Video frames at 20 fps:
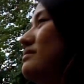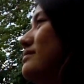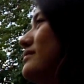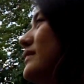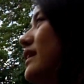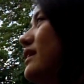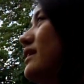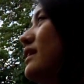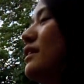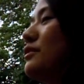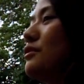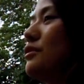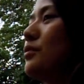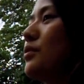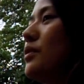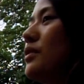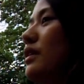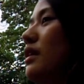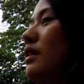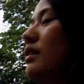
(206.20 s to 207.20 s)
like gathering
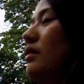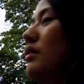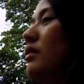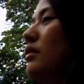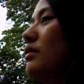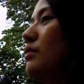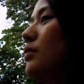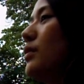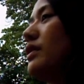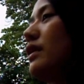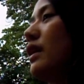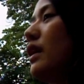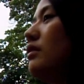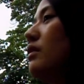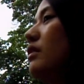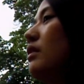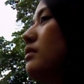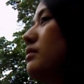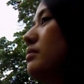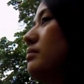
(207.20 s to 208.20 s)
with
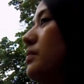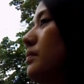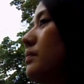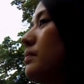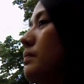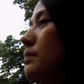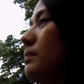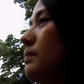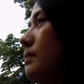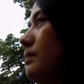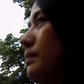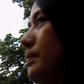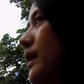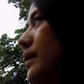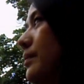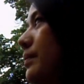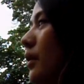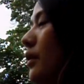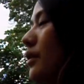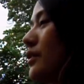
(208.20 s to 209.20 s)
our own
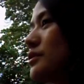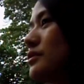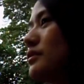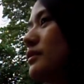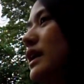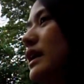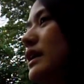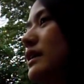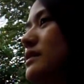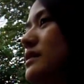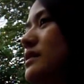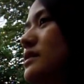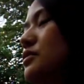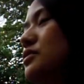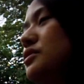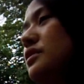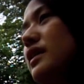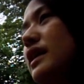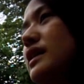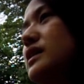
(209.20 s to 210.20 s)
people, don't like
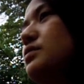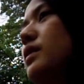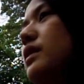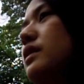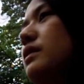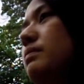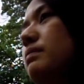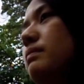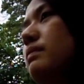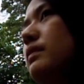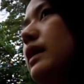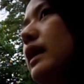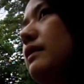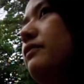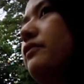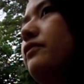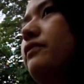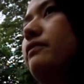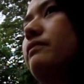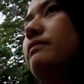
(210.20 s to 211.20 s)
socialize with like
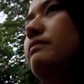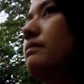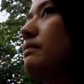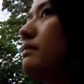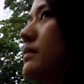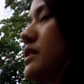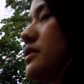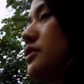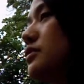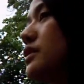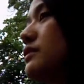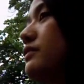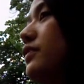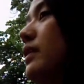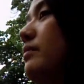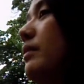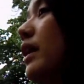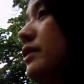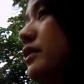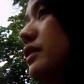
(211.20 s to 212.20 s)
students
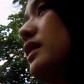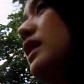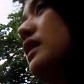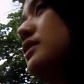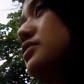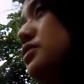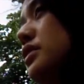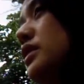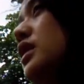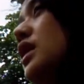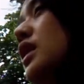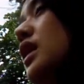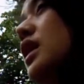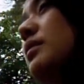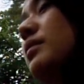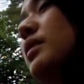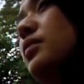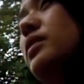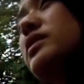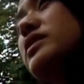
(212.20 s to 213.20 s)
from other countries,
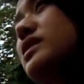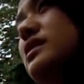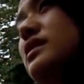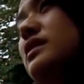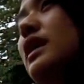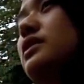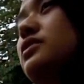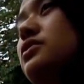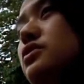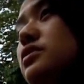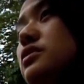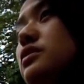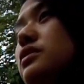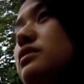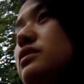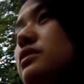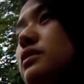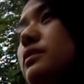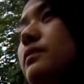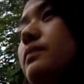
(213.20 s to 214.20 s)
but which is not
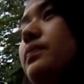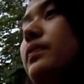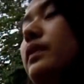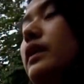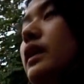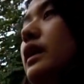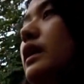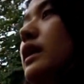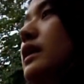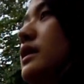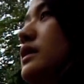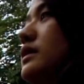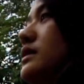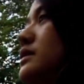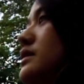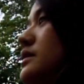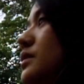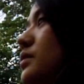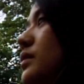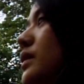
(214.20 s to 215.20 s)
true.
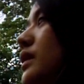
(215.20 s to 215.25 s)
And